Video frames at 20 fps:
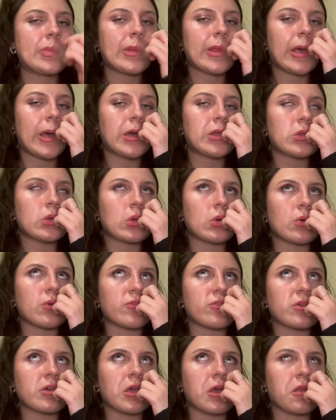I do
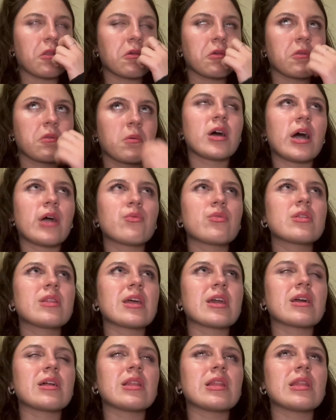also get it. I would
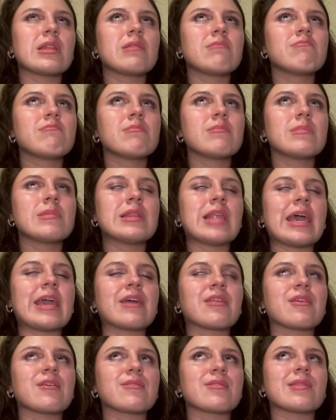like layer
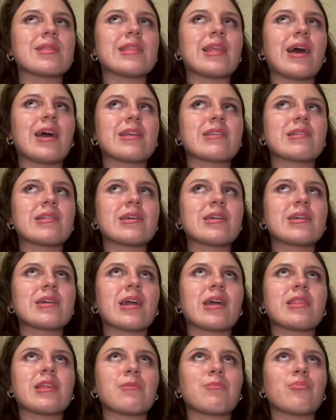this lightly
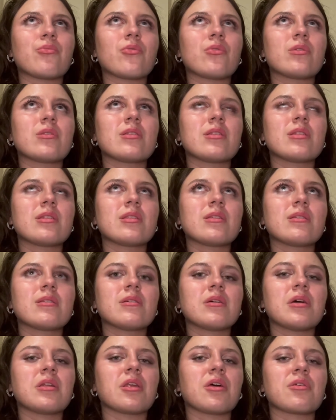and then put
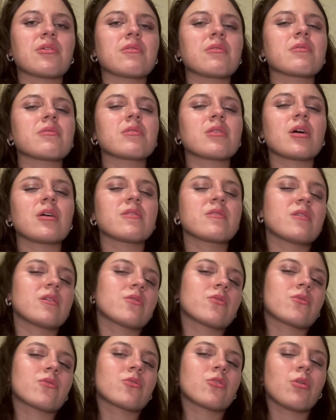another nice scent
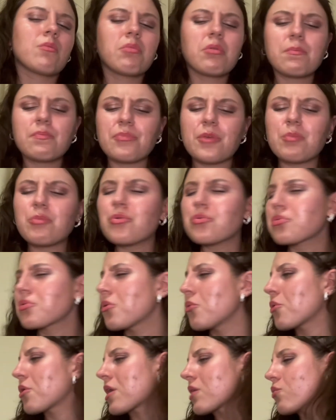on top. I'm not sure
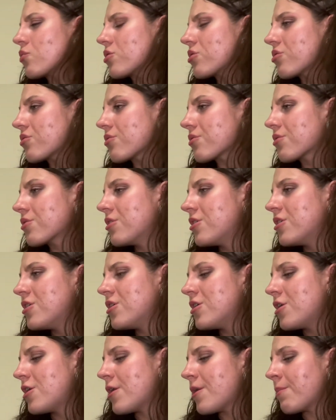what I would though.
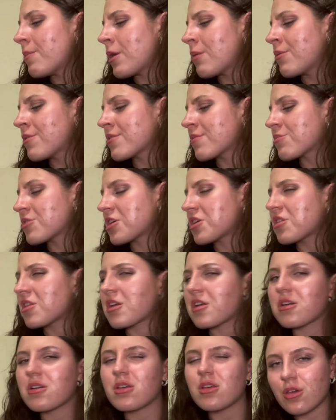Maybe something like
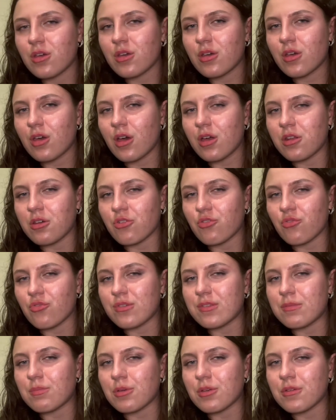kind of
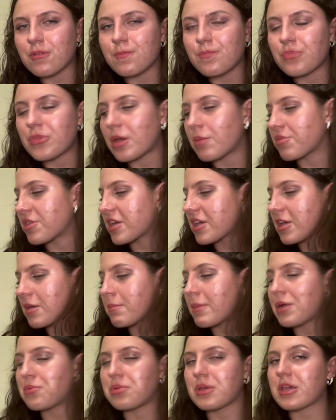crisper. I'm thinking
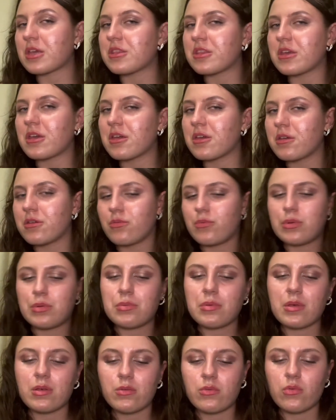Magic in the Air,
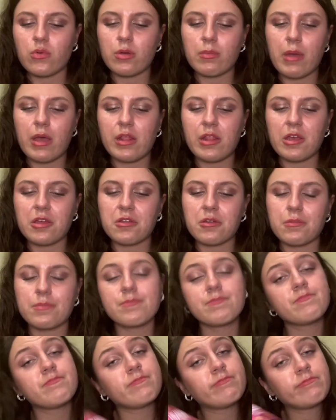which I'll talk about later.
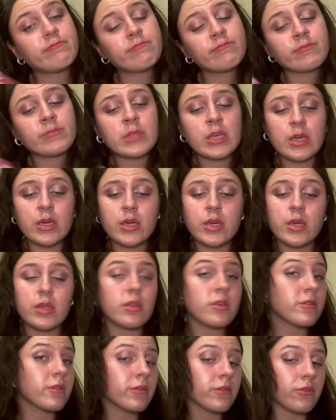
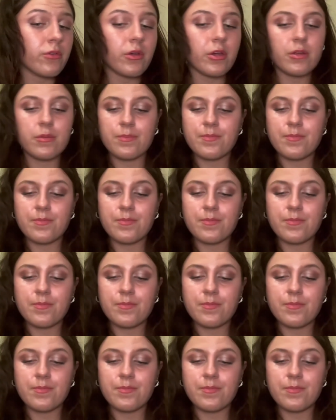This is alright.